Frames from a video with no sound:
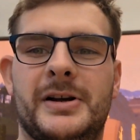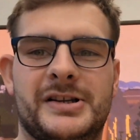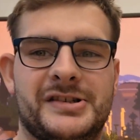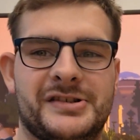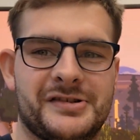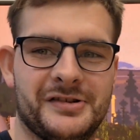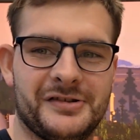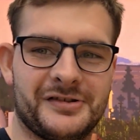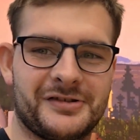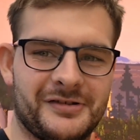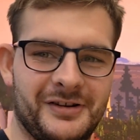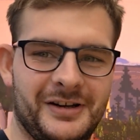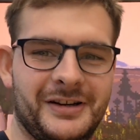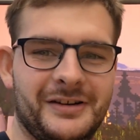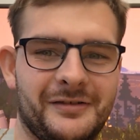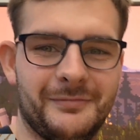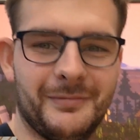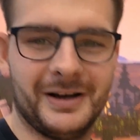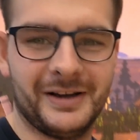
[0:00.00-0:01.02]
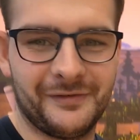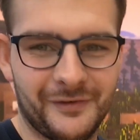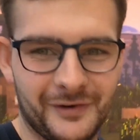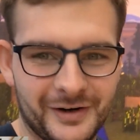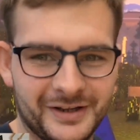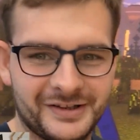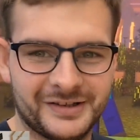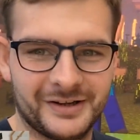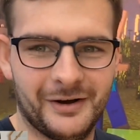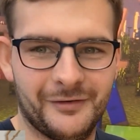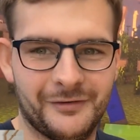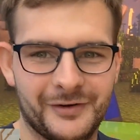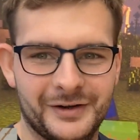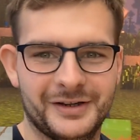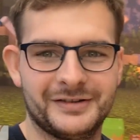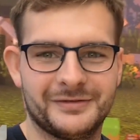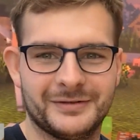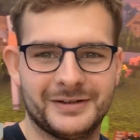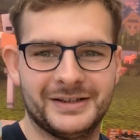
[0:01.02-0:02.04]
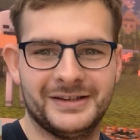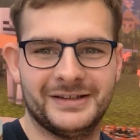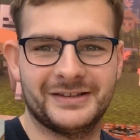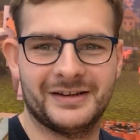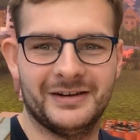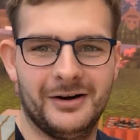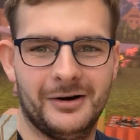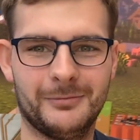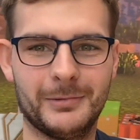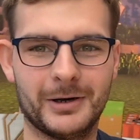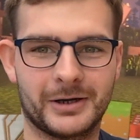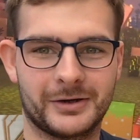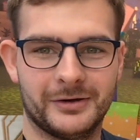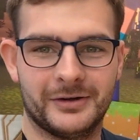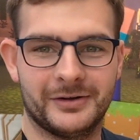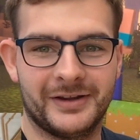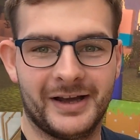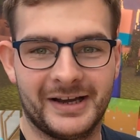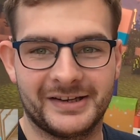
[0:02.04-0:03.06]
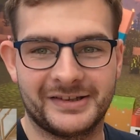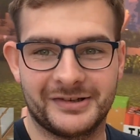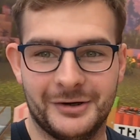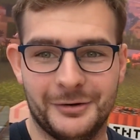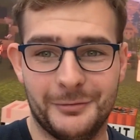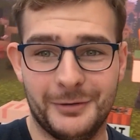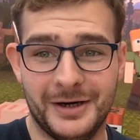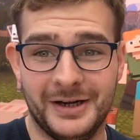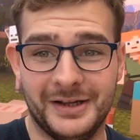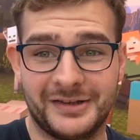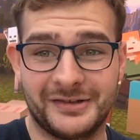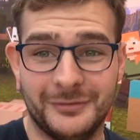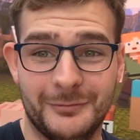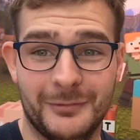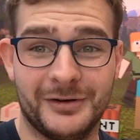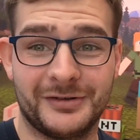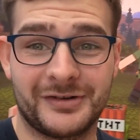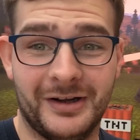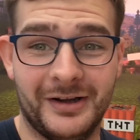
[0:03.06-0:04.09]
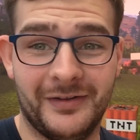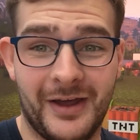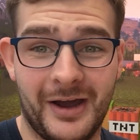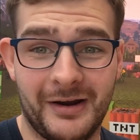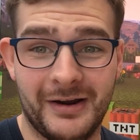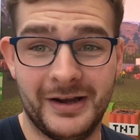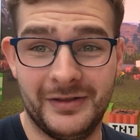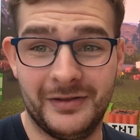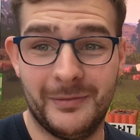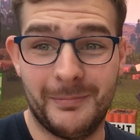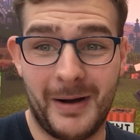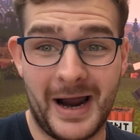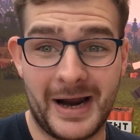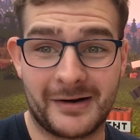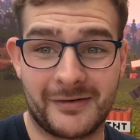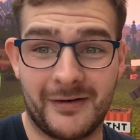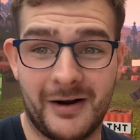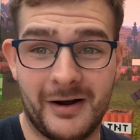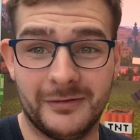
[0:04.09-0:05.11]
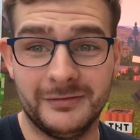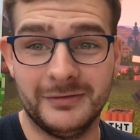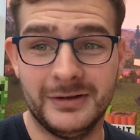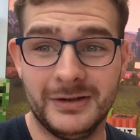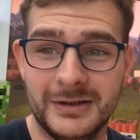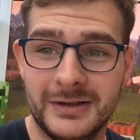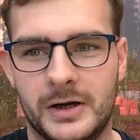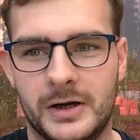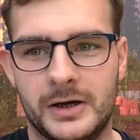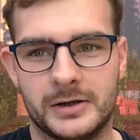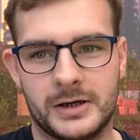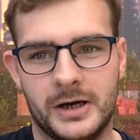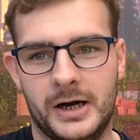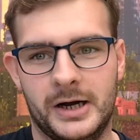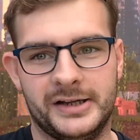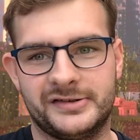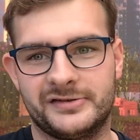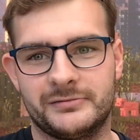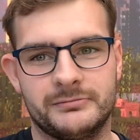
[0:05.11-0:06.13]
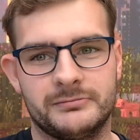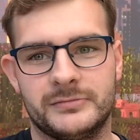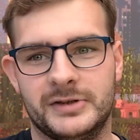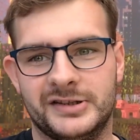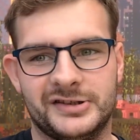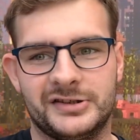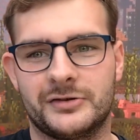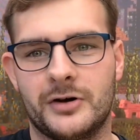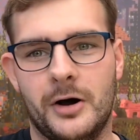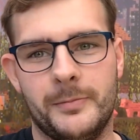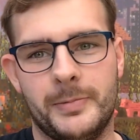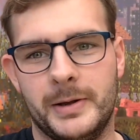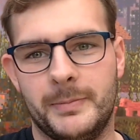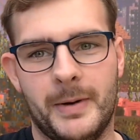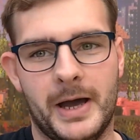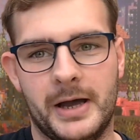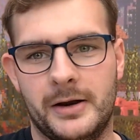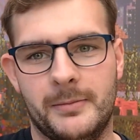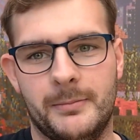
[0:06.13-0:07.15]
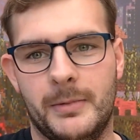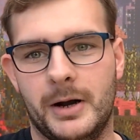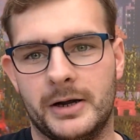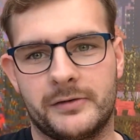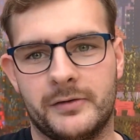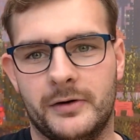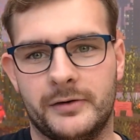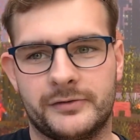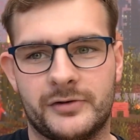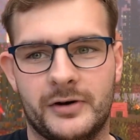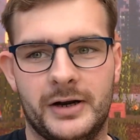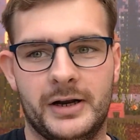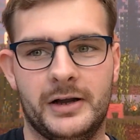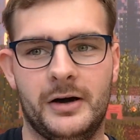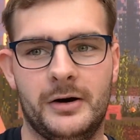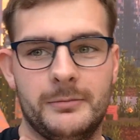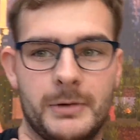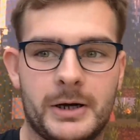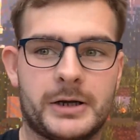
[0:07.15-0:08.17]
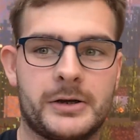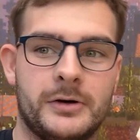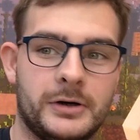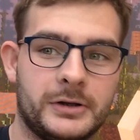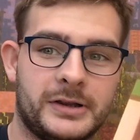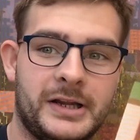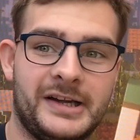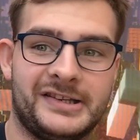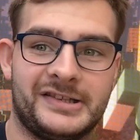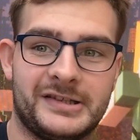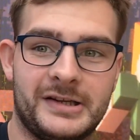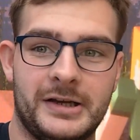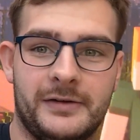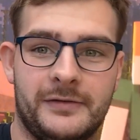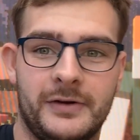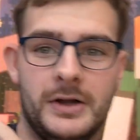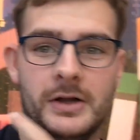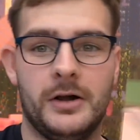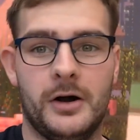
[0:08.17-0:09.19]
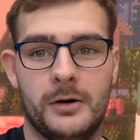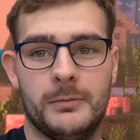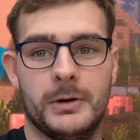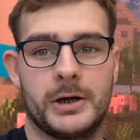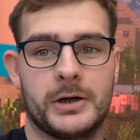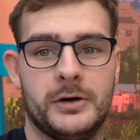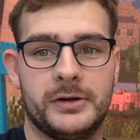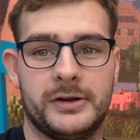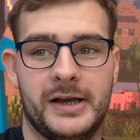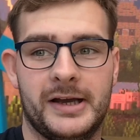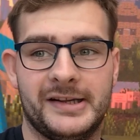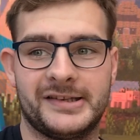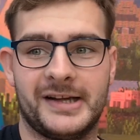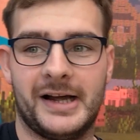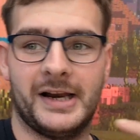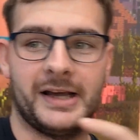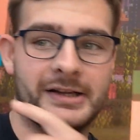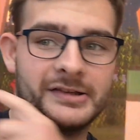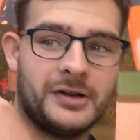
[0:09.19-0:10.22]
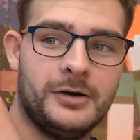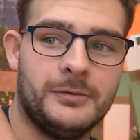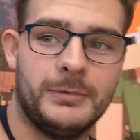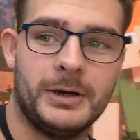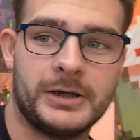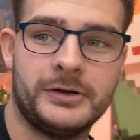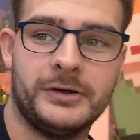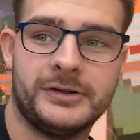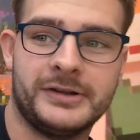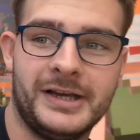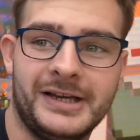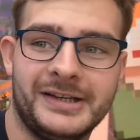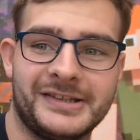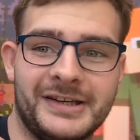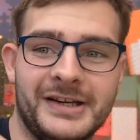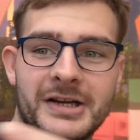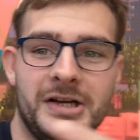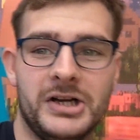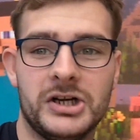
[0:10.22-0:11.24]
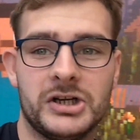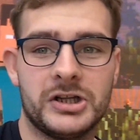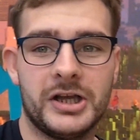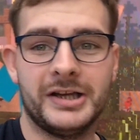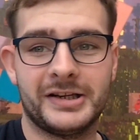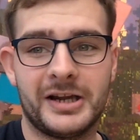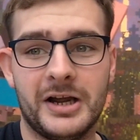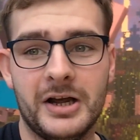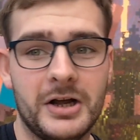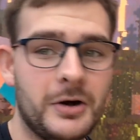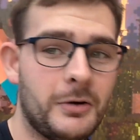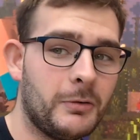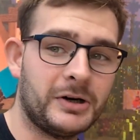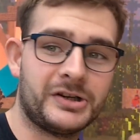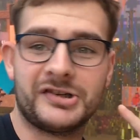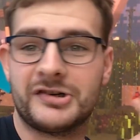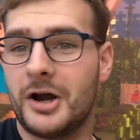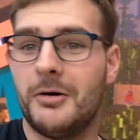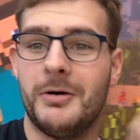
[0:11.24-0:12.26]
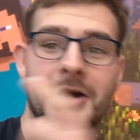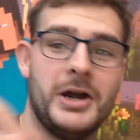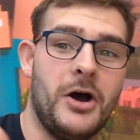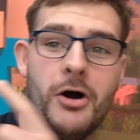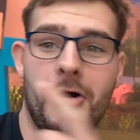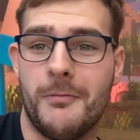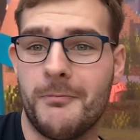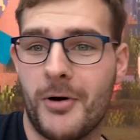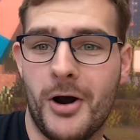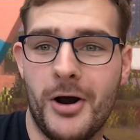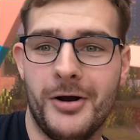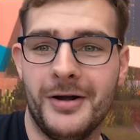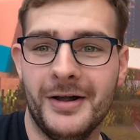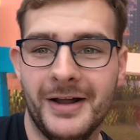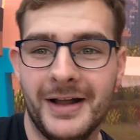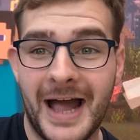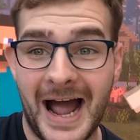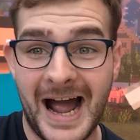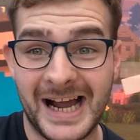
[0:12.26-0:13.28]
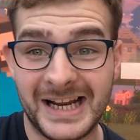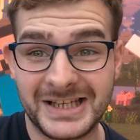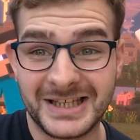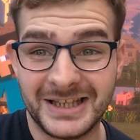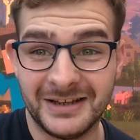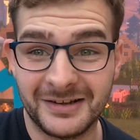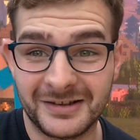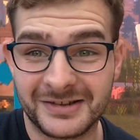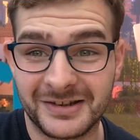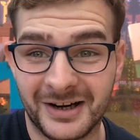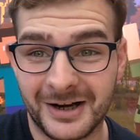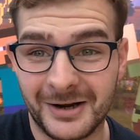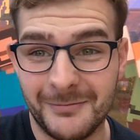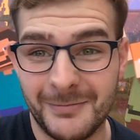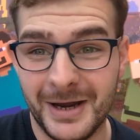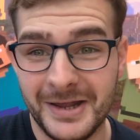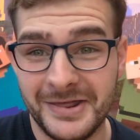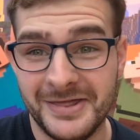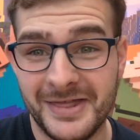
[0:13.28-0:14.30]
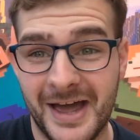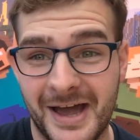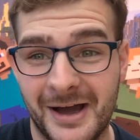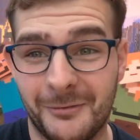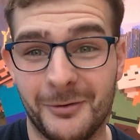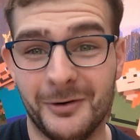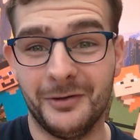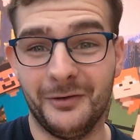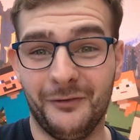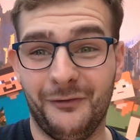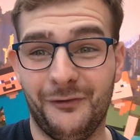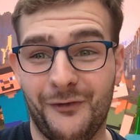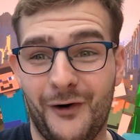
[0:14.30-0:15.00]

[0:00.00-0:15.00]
Pictures on screen of my funny selfies with these. Oh my god, that is so weird. It's almost like they're in the background. Guys, this has got to be better than Minecraft trailer. Oh my god, there's Steve. Oh my god, there's Alex. Oh my god, there's a... There's, what's going on, bro? Actually looks like I'm in there. What the